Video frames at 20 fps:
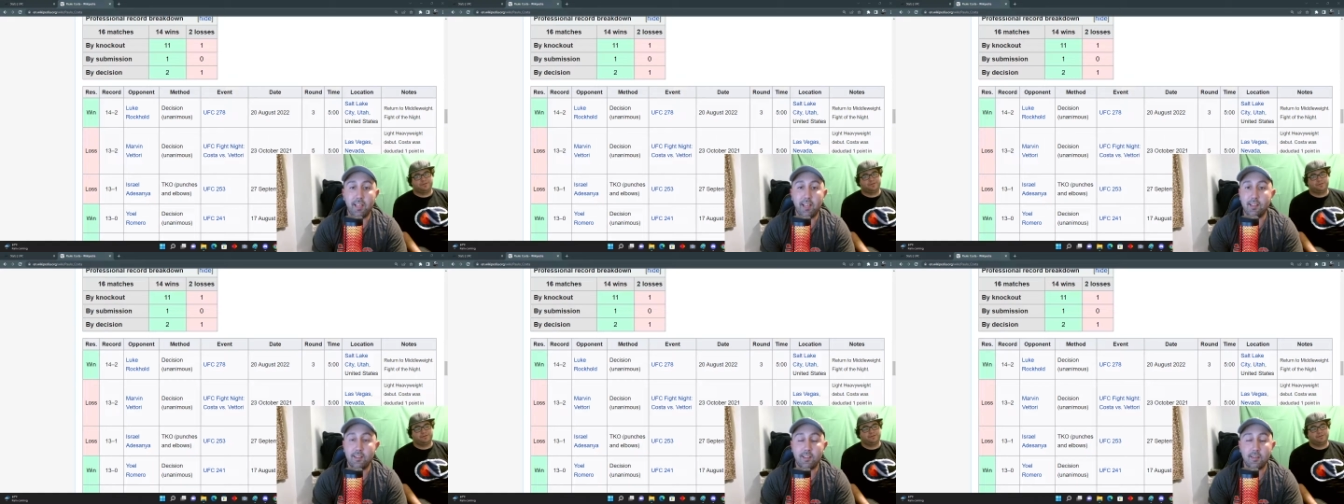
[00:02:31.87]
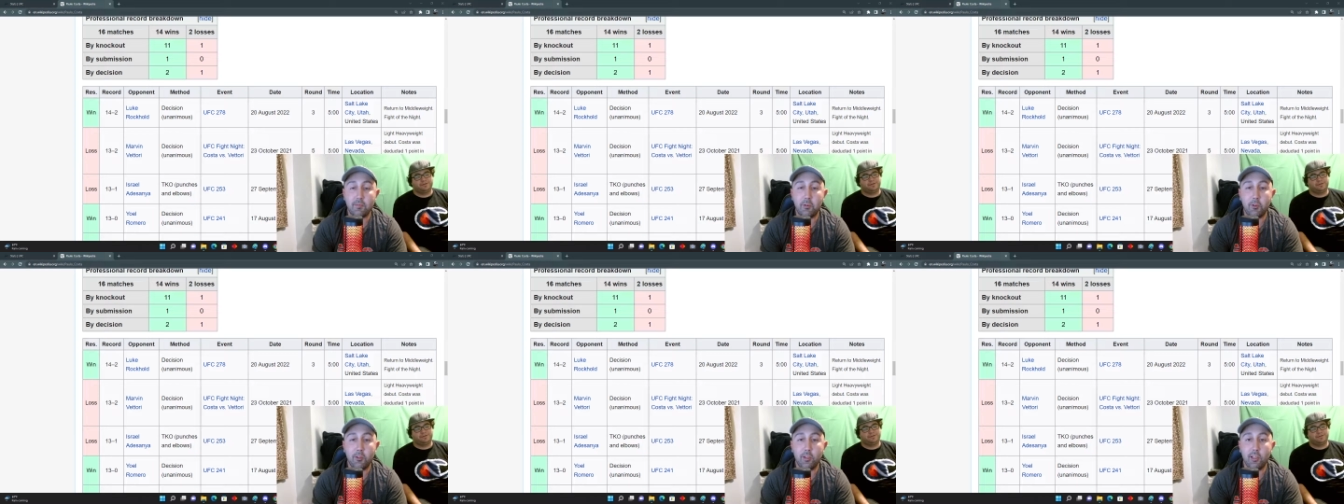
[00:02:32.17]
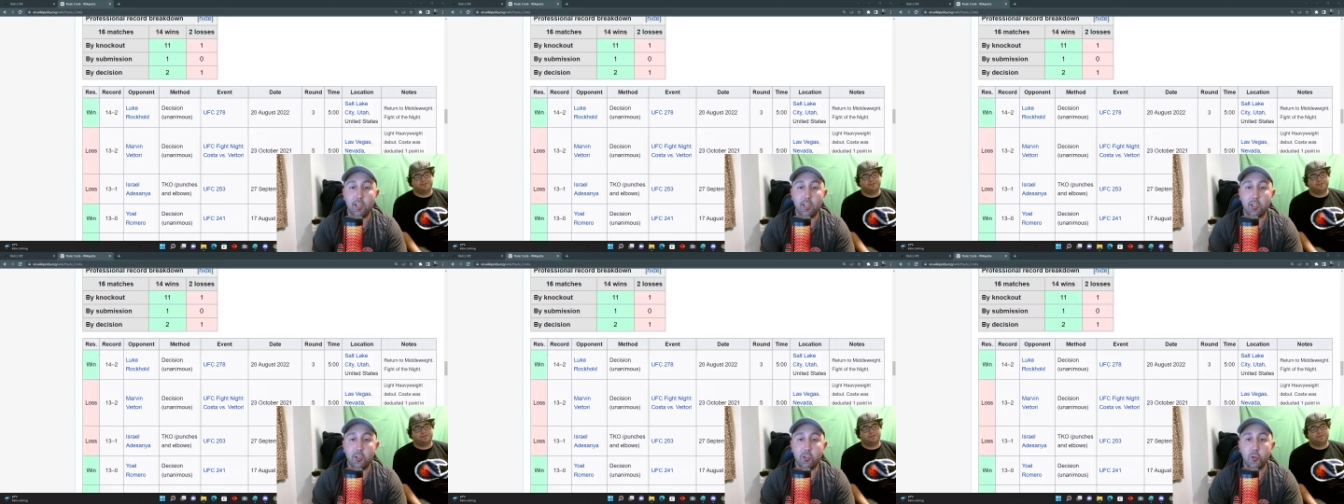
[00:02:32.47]
he has is bro, they're
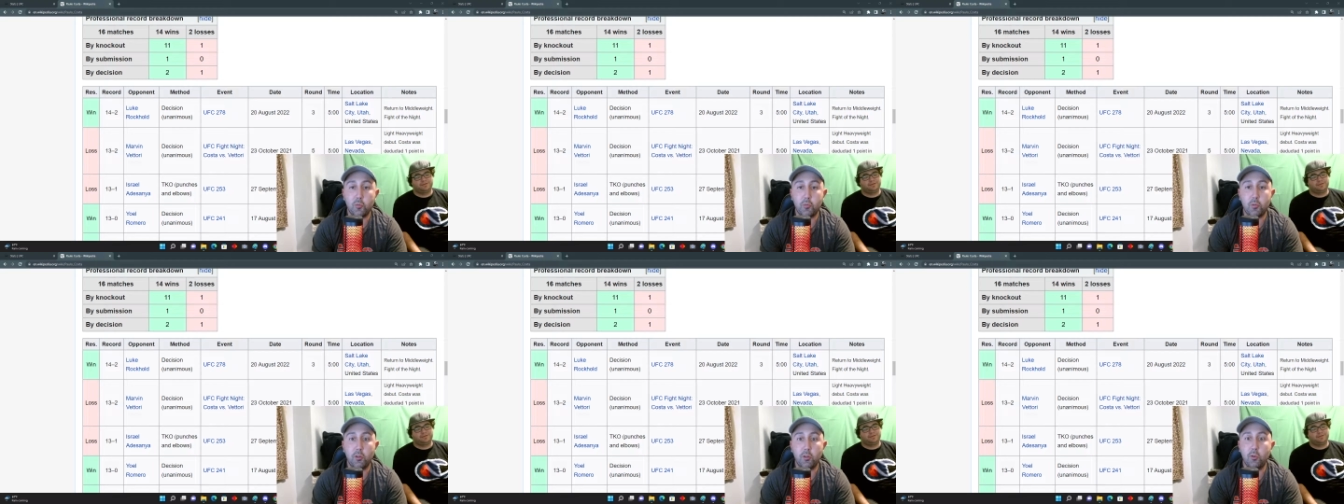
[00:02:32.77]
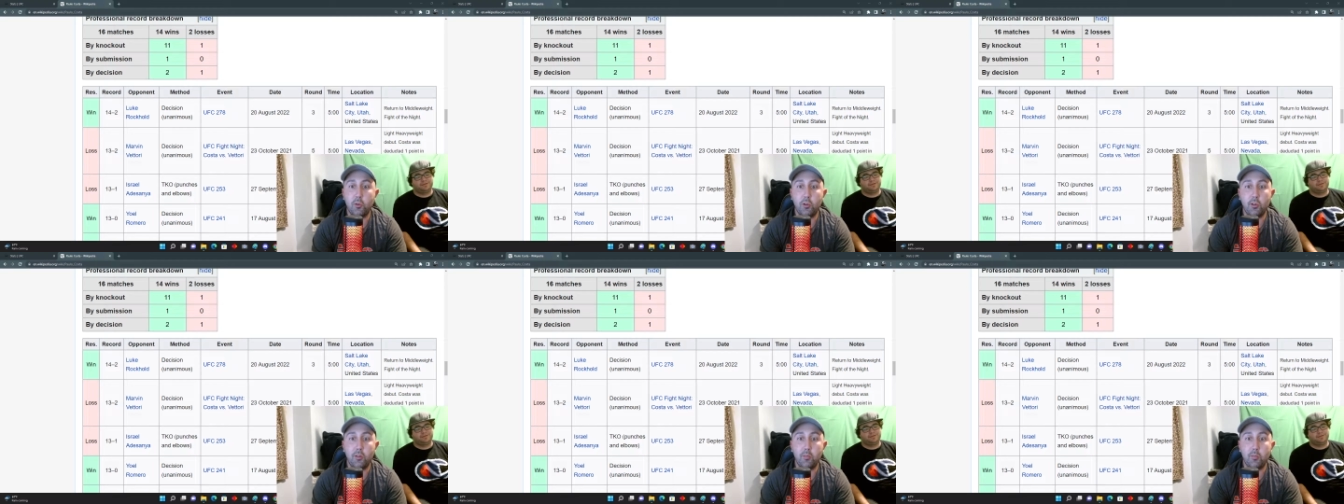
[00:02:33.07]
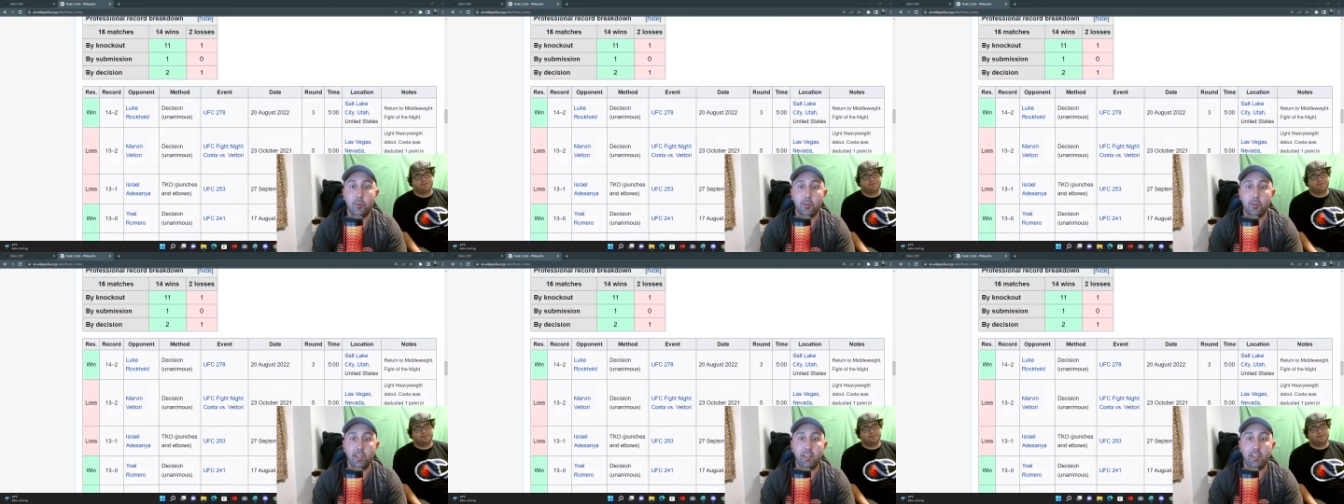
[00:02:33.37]
like super loyal,
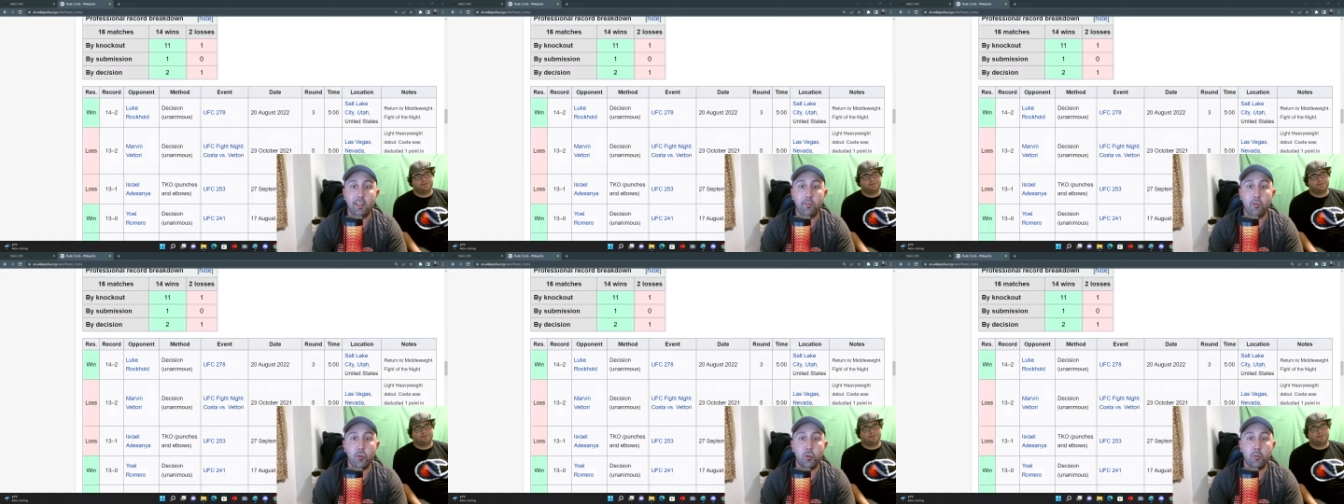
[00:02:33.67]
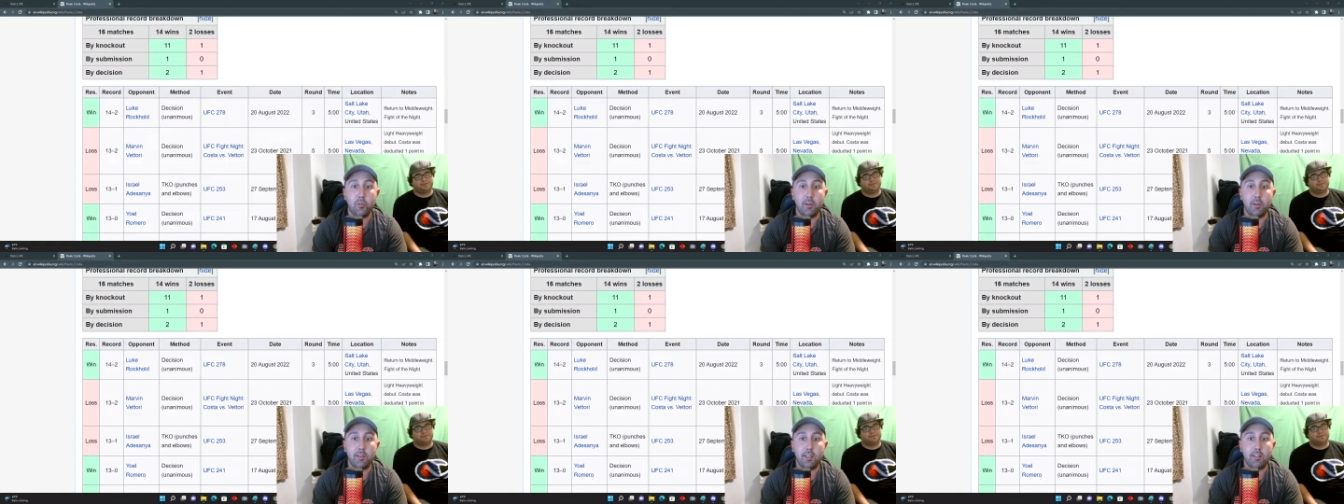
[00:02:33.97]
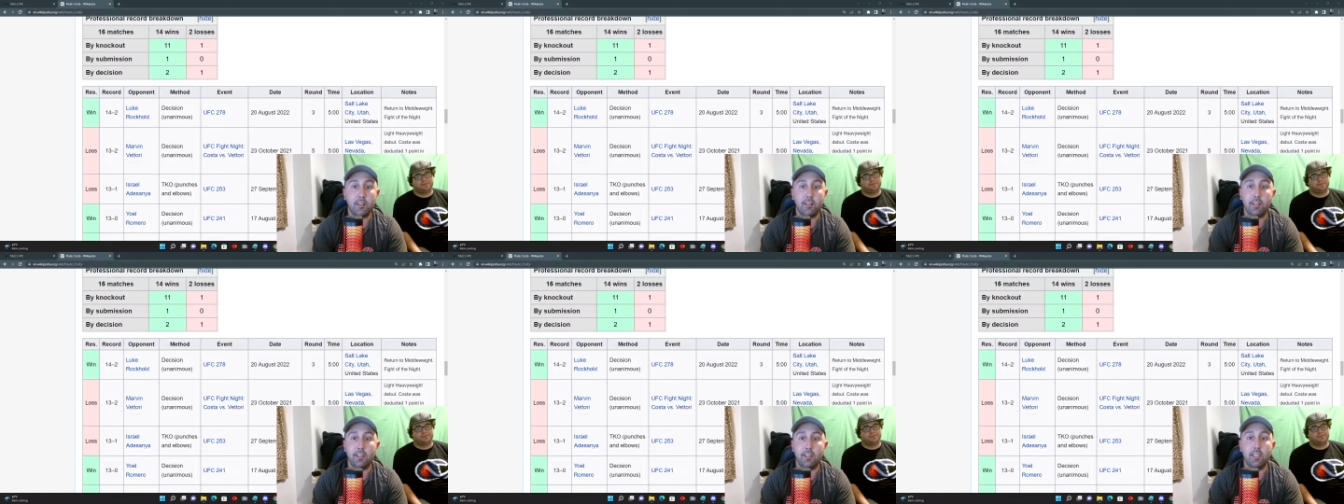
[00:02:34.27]
bro. They view him as like
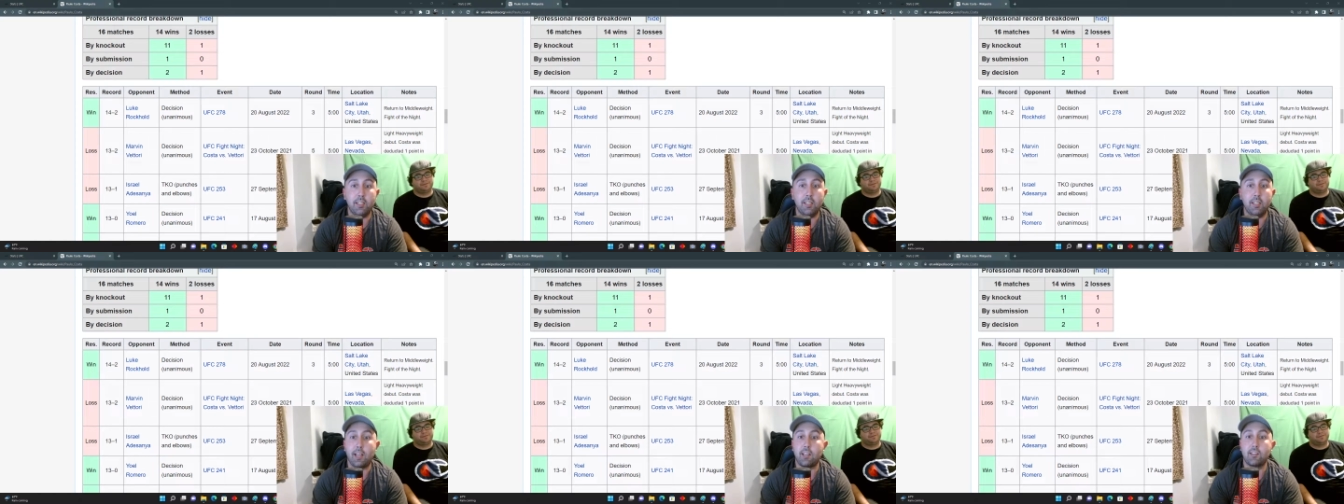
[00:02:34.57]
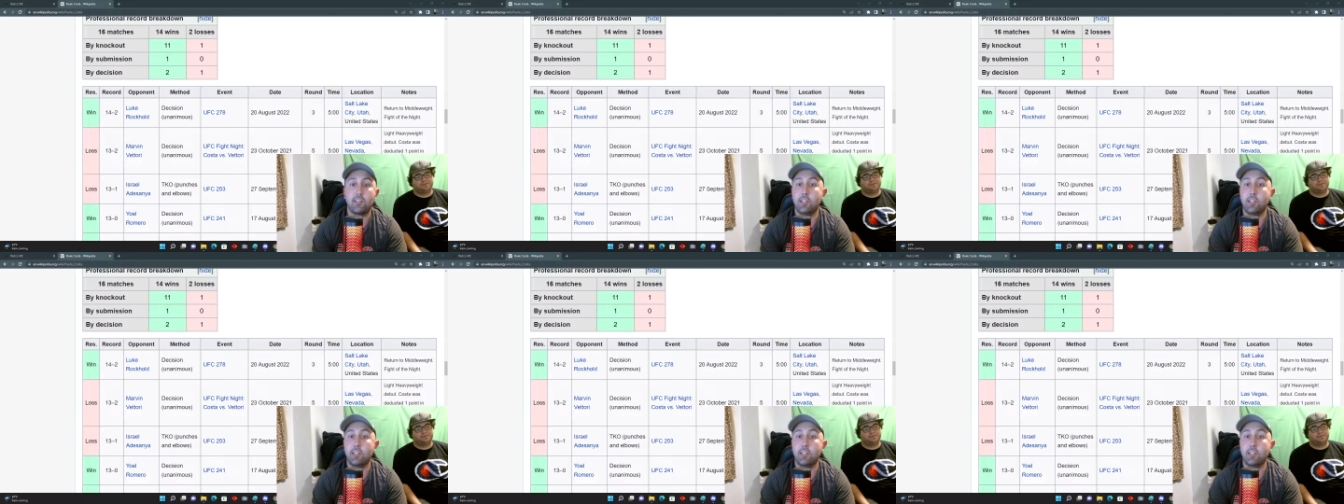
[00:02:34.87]
the next.